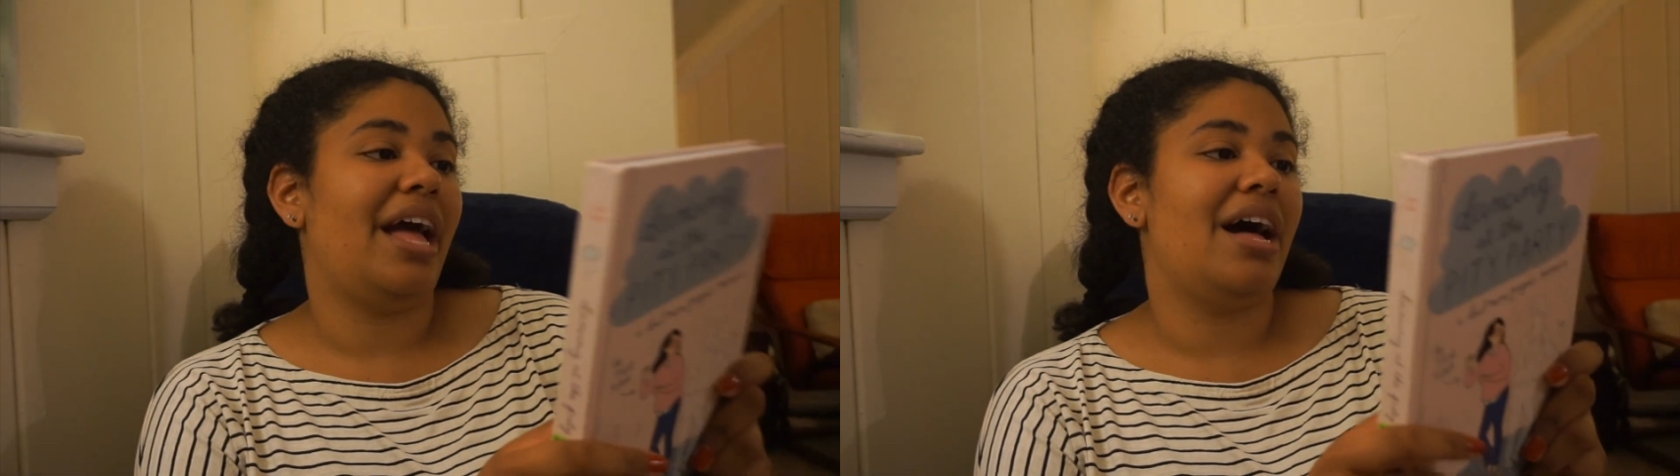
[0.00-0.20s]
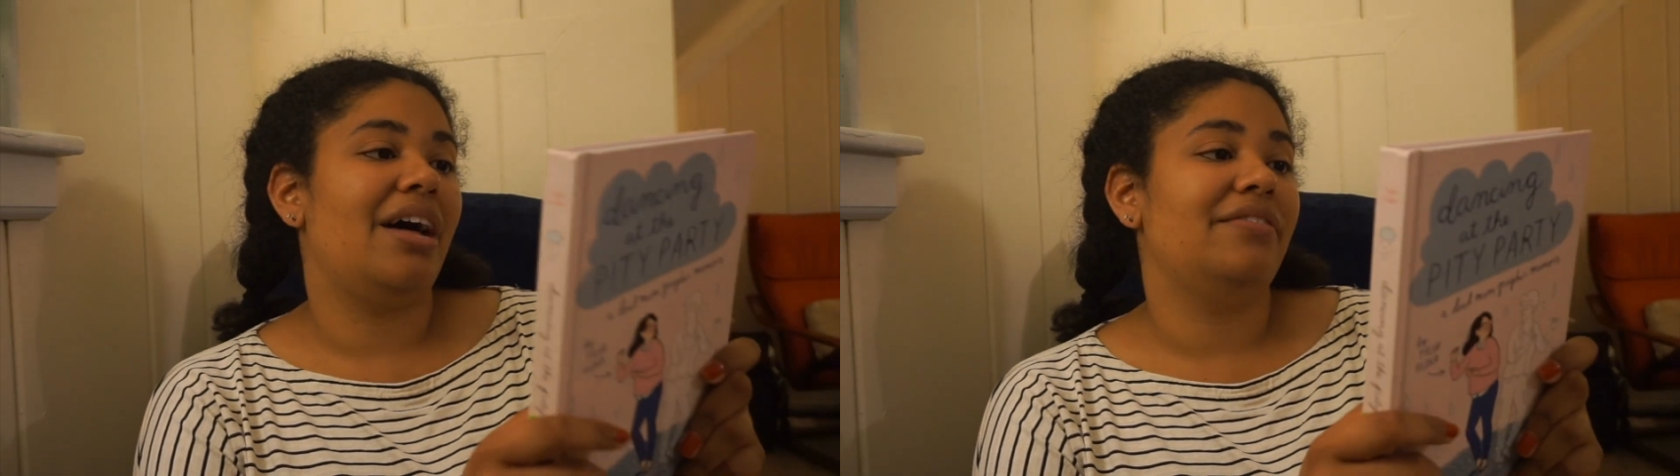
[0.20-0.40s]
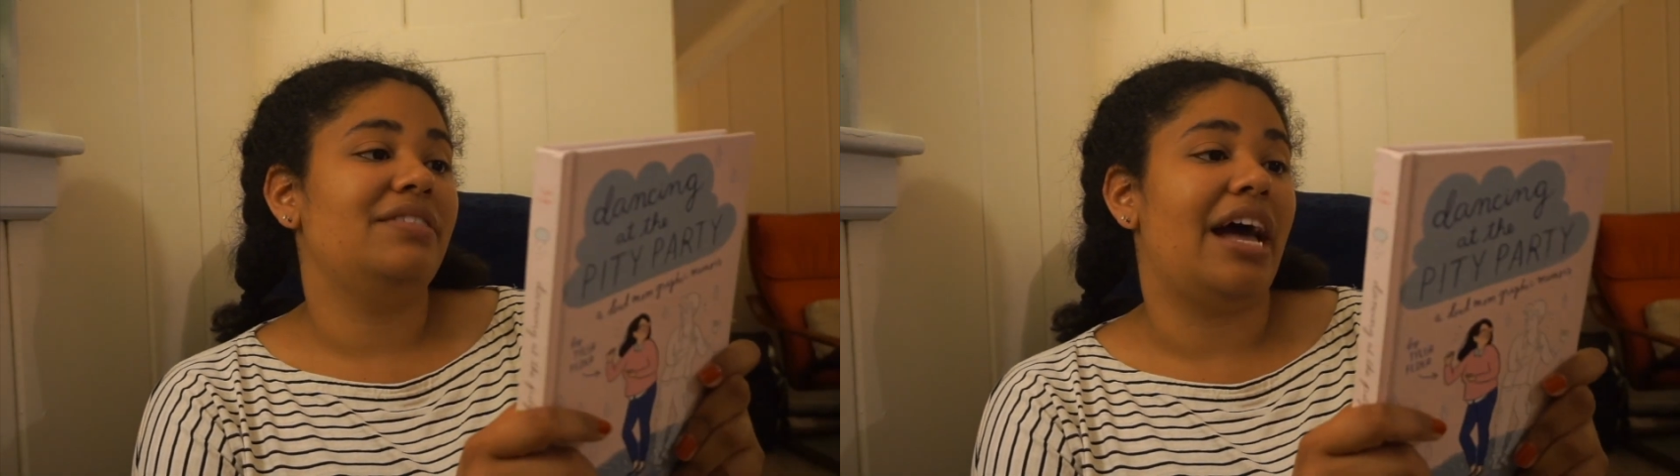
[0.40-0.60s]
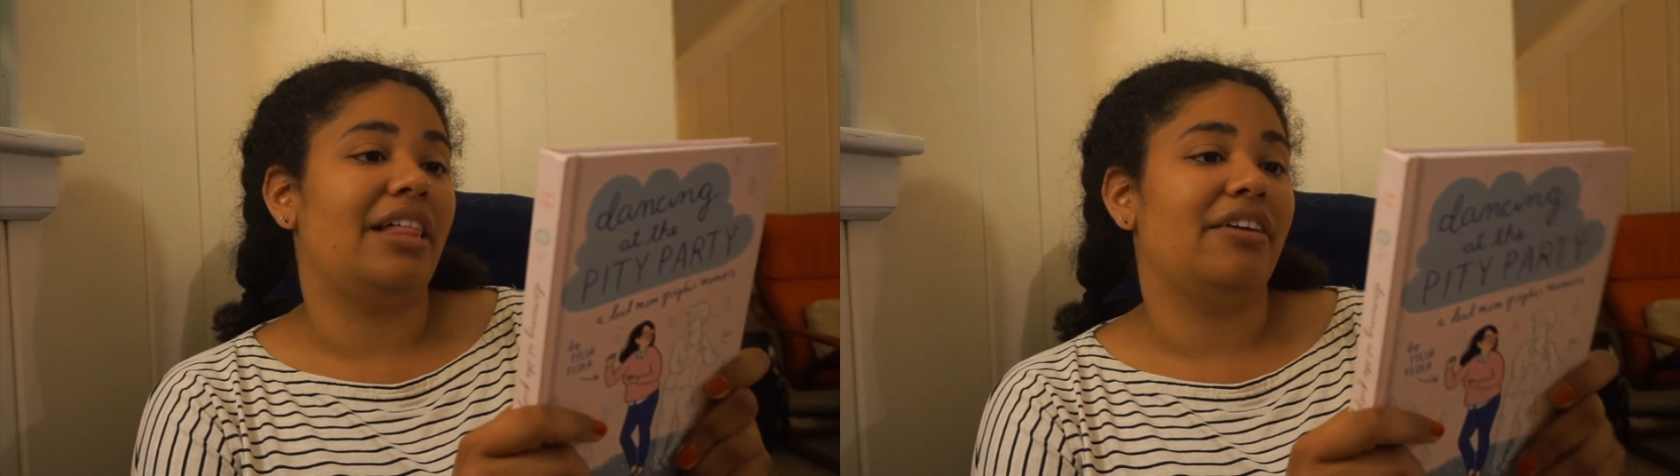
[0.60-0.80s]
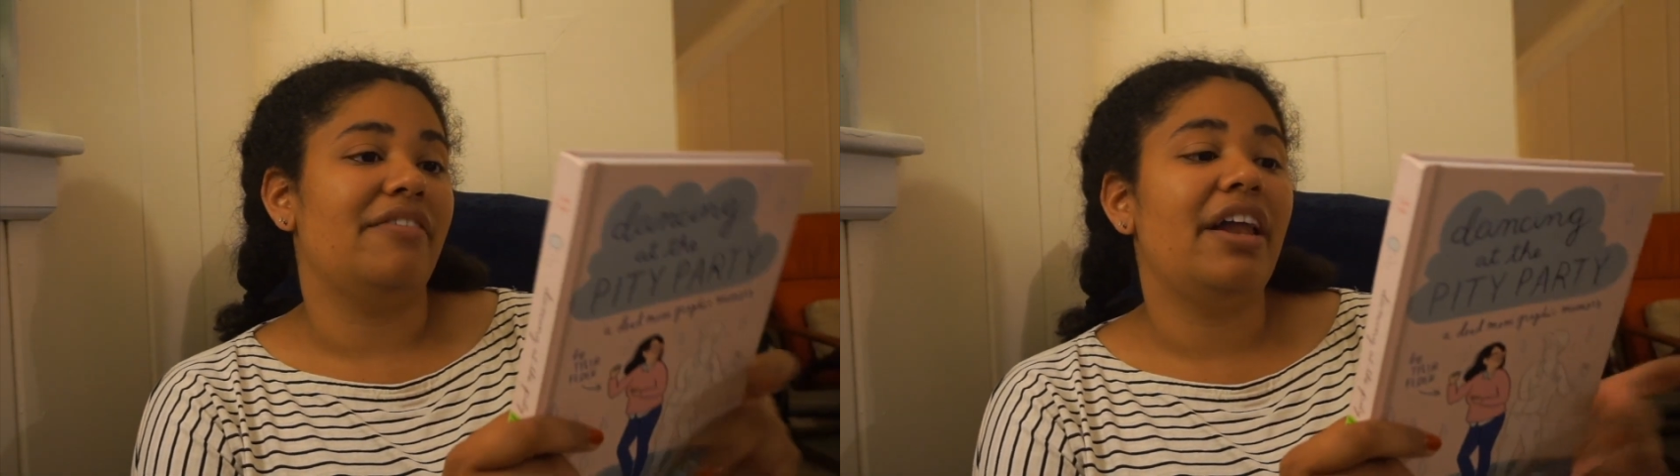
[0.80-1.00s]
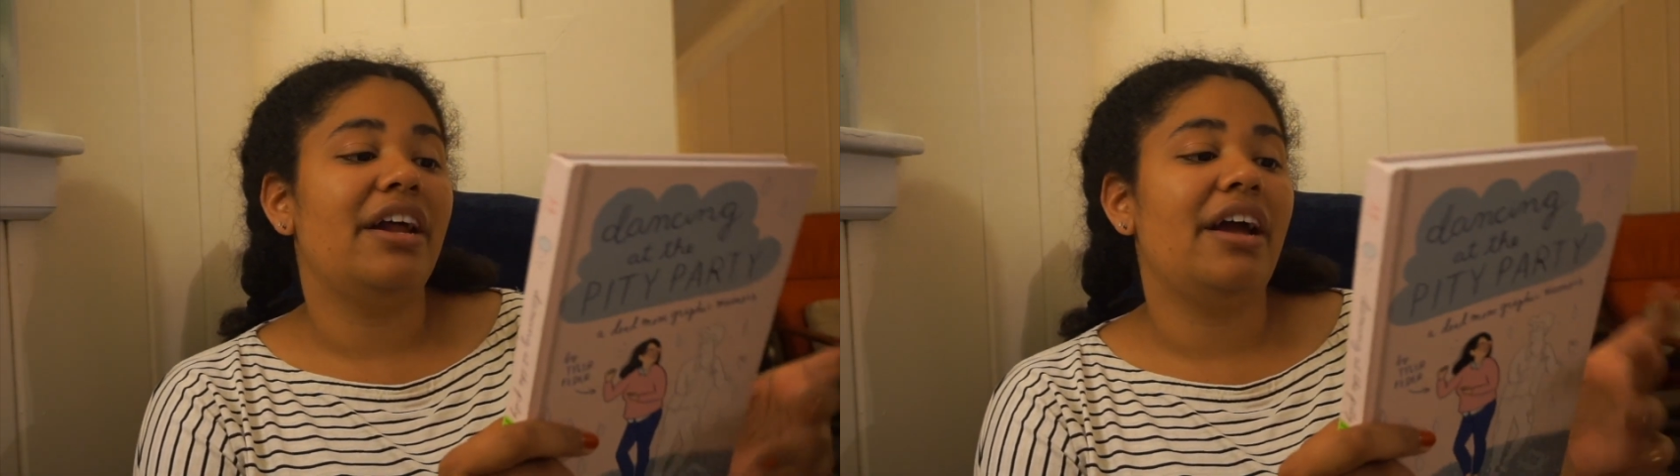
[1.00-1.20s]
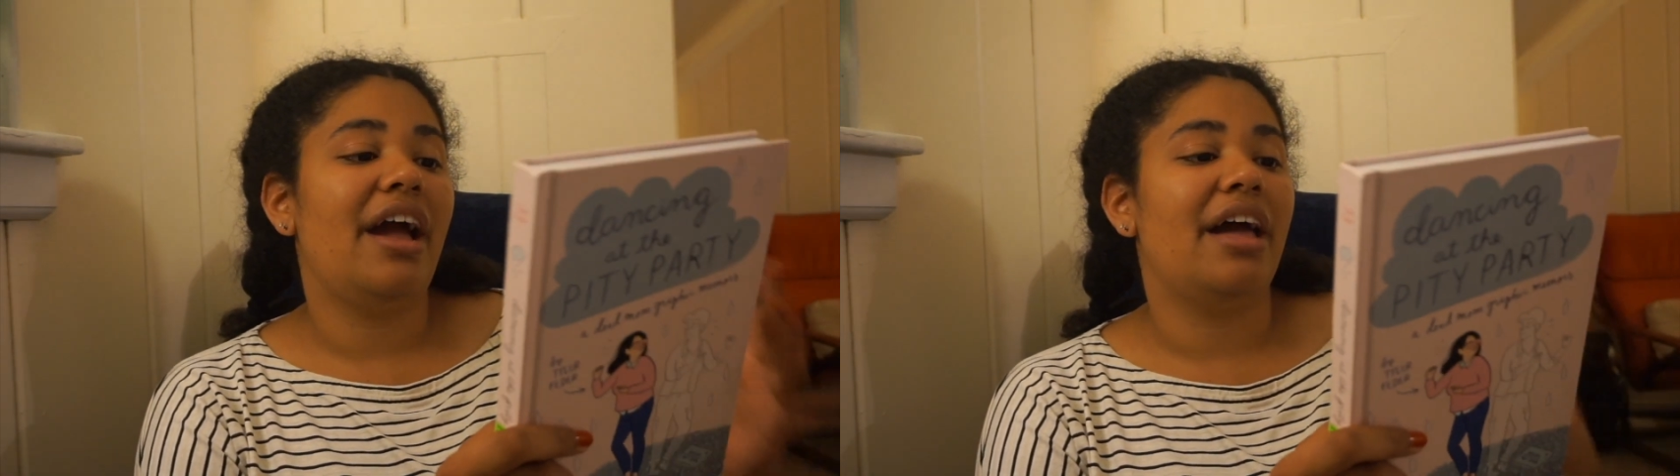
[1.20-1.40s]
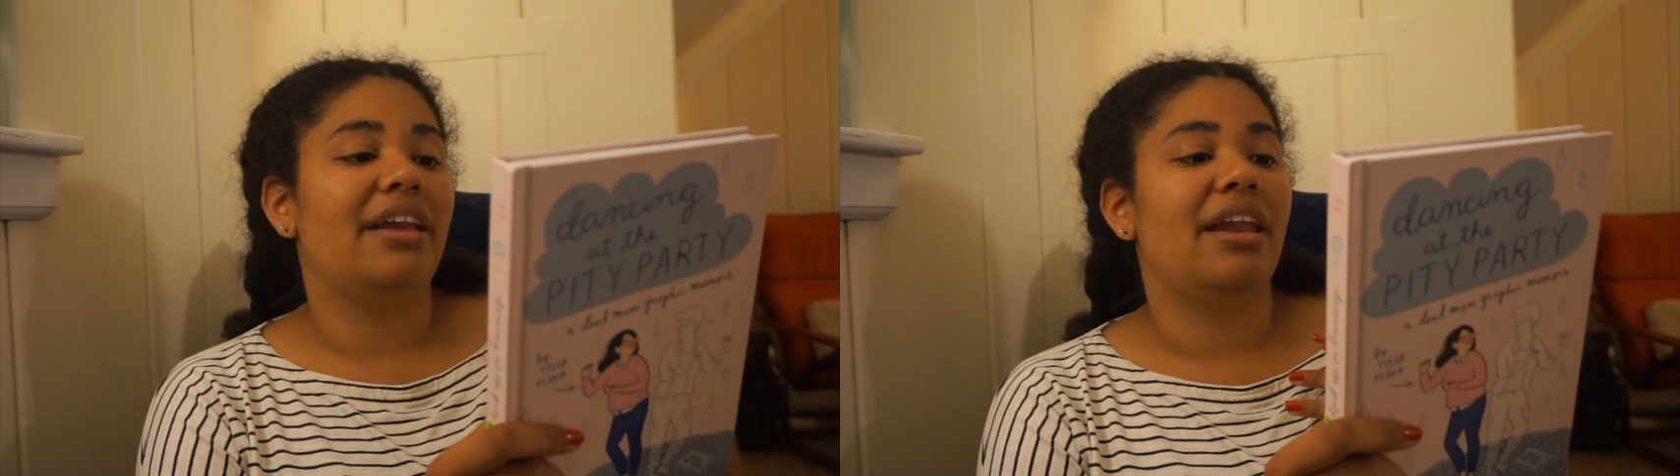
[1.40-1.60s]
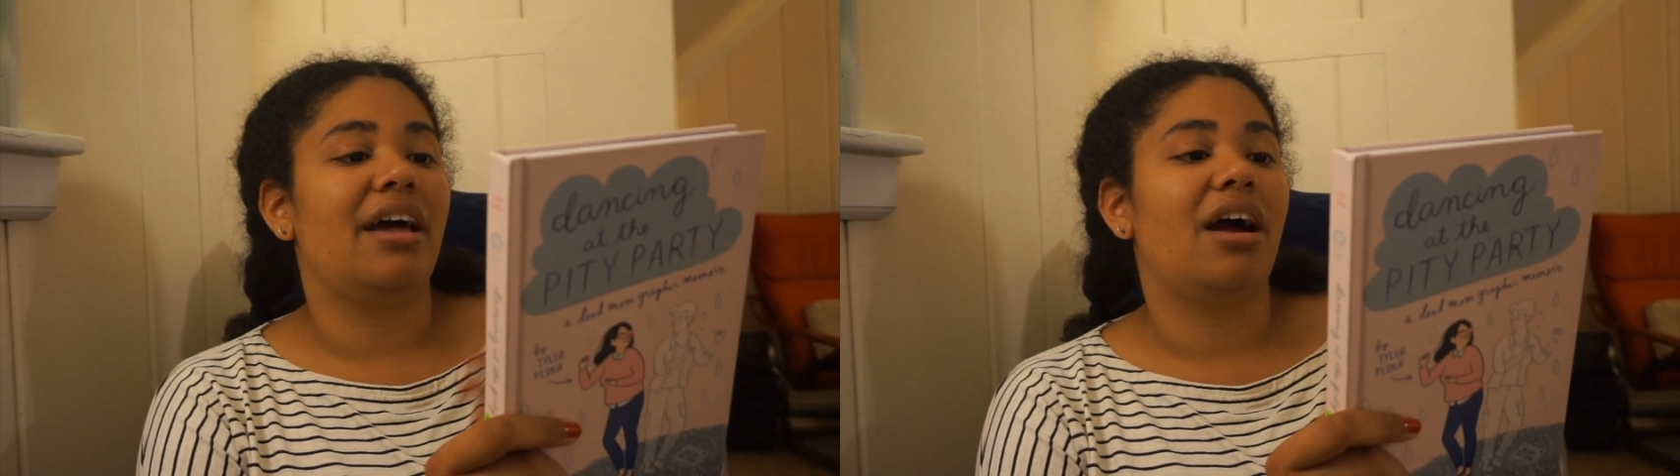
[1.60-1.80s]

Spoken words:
of Tyler Fetter and